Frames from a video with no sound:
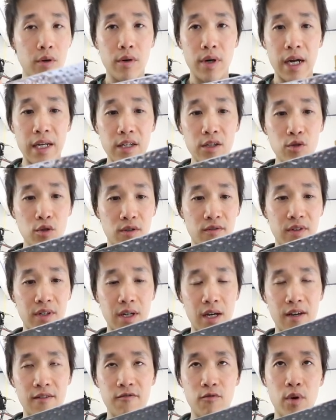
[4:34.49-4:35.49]
or any sort of a
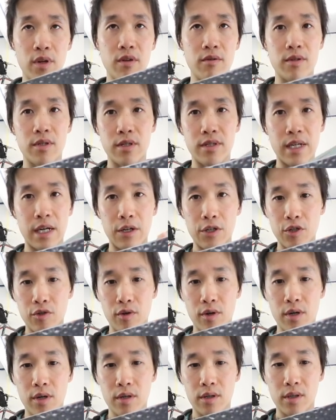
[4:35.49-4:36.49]
knife, whether it's a
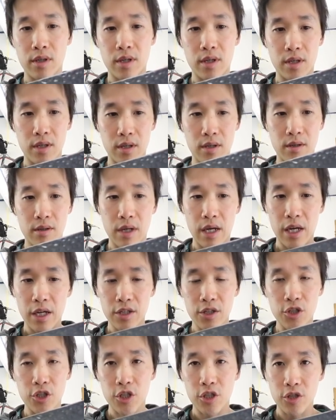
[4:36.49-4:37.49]
Dalstrong,
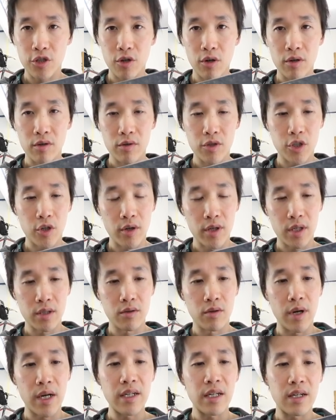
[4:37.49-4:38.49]
8-inch
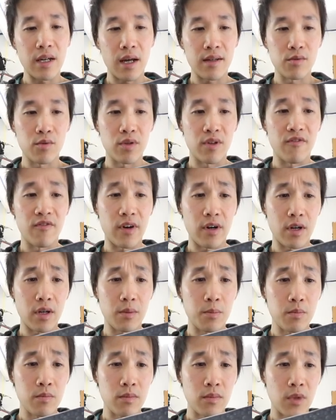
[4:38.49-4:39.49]
Shogun, or any knives with a
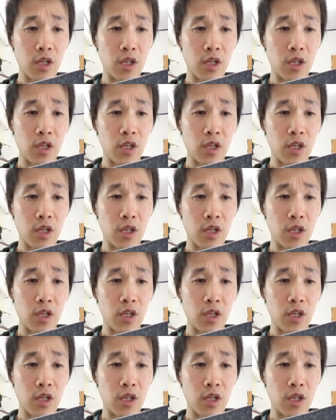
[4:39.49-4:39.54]
very